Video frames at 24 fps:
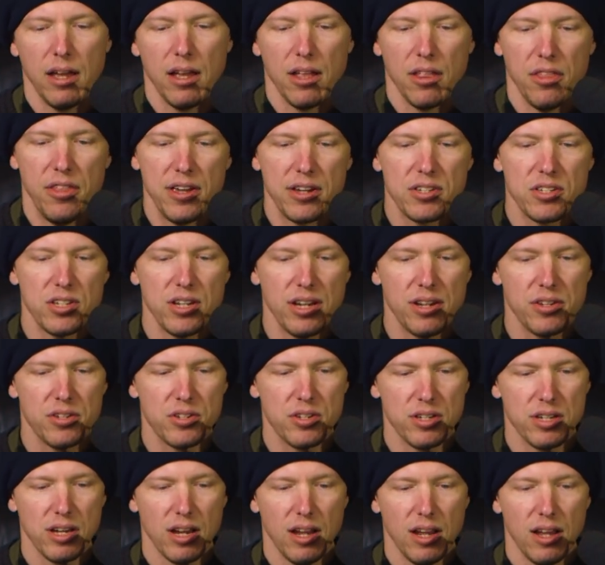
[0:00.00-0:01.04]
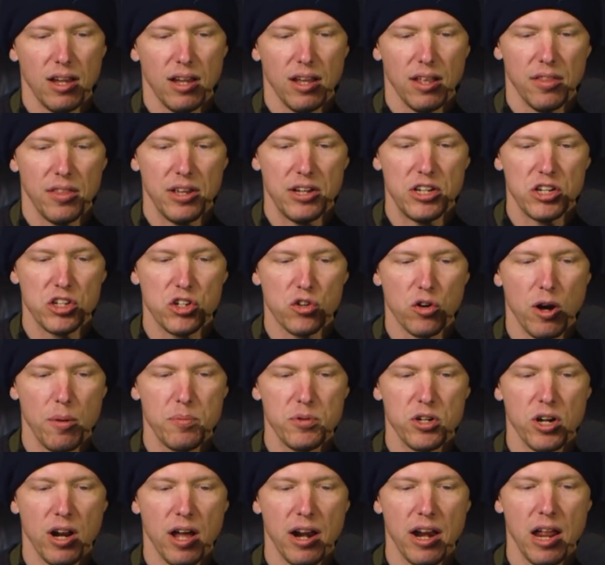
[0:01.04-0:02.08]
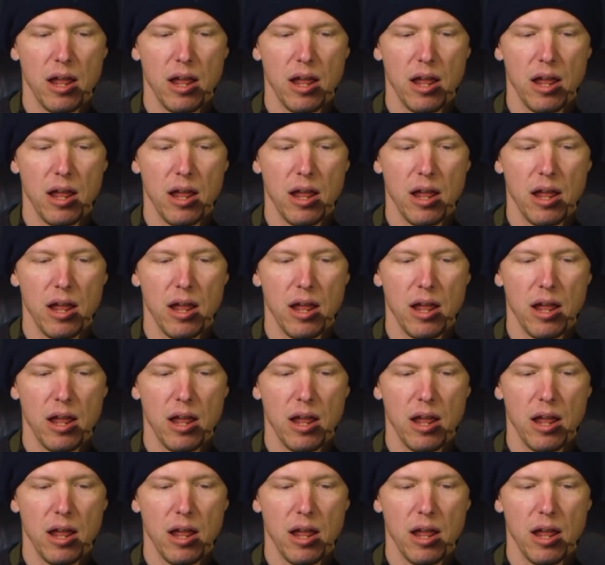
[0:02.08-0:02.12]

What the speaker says: This is the description on